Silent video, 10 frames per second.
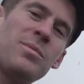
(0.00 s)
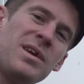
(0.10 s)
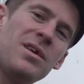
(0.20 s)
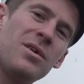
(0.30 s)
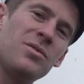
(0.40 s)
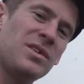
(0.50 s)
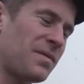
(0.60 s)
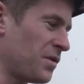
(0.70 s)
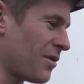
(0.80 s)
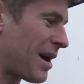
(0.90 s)
be used
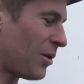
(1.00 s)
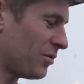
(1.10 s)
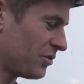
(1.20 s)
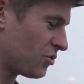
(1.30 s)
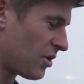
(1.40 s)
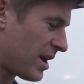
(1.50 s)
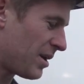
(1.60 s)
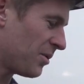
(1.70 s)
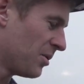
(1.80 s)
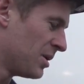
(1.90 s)
if you're out on the
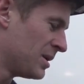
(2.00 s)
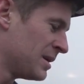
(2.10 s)
trail